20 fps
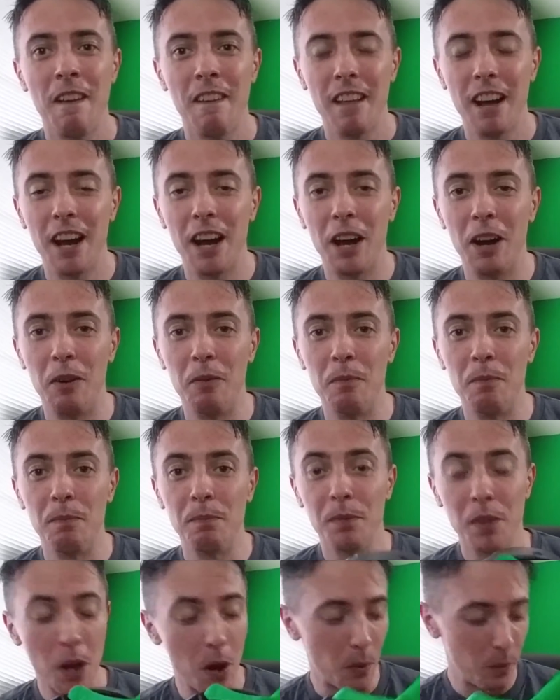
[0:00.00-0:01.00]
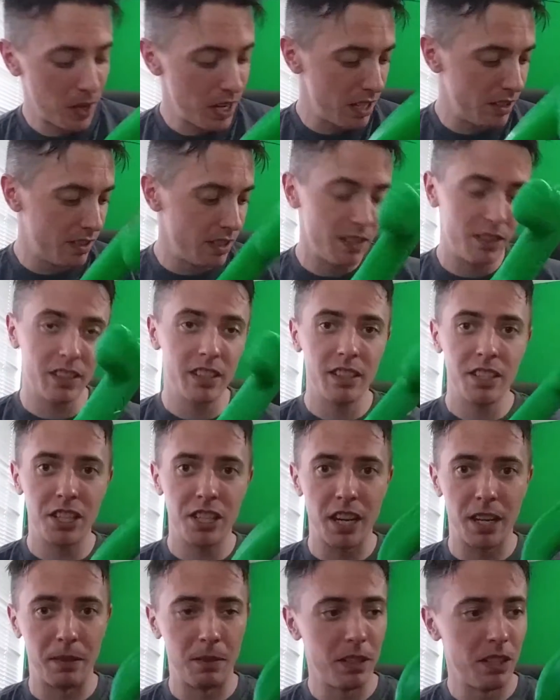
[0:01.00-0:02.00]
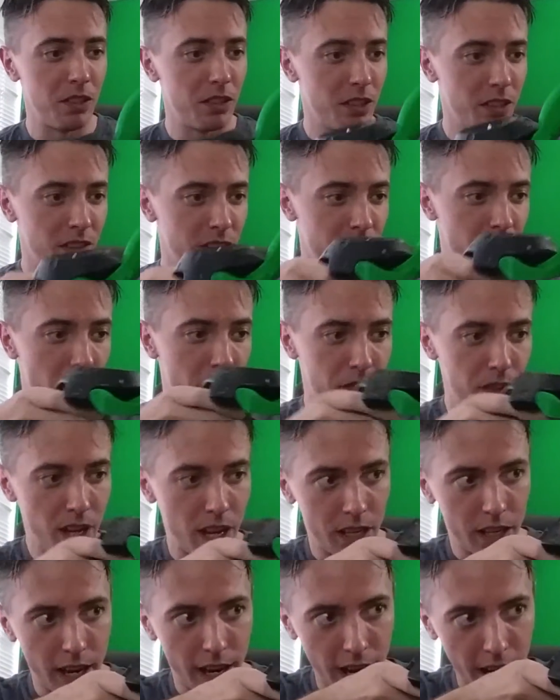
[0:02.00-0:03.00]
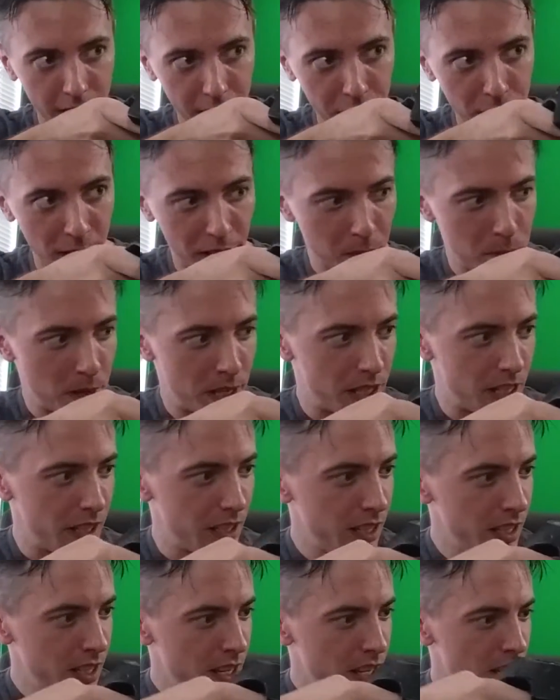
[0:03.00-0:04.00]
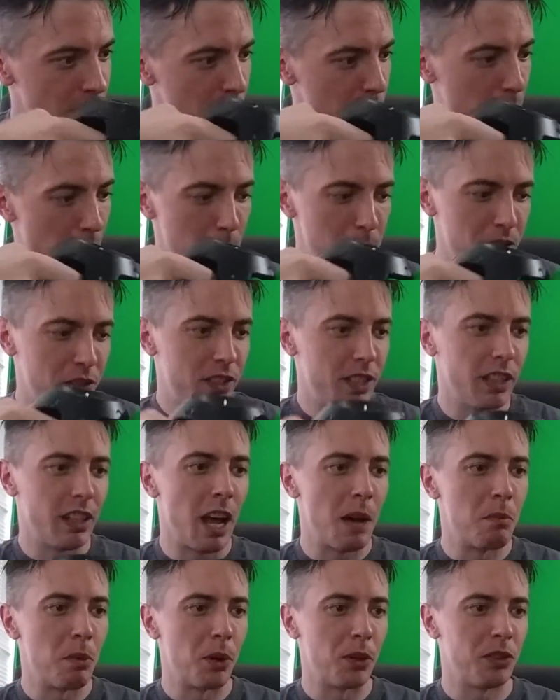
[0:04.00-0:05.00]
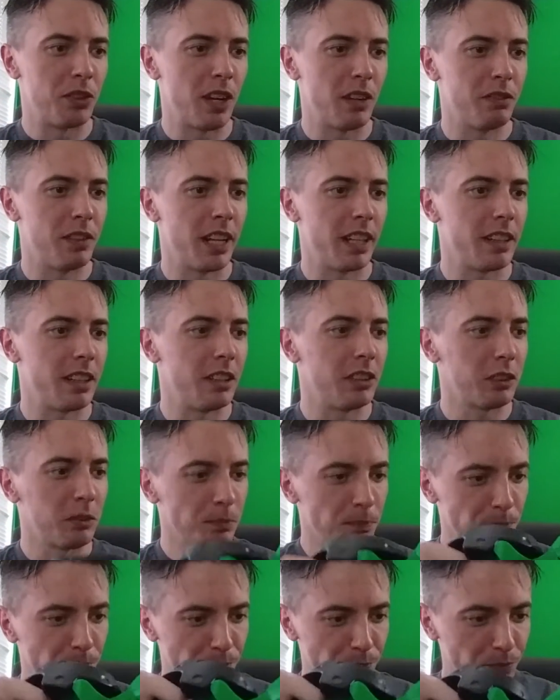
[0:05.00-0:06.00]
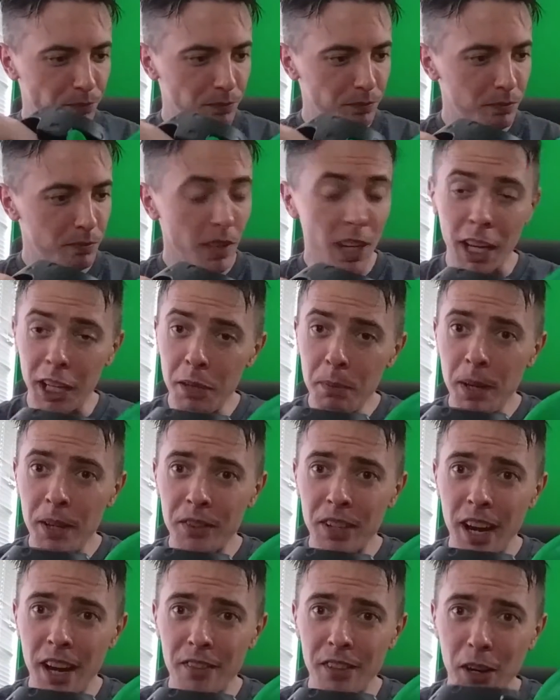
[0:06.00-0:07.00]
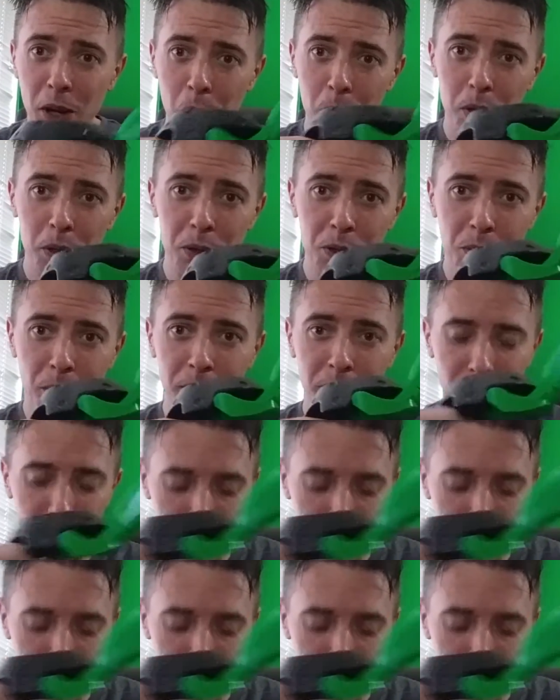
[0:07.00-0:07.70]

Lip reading: no, it's good shit. It's good stuff, and I highly recommend it. Probably see a lot more stuff like this. Anyways, guys, I hope you enjoyed the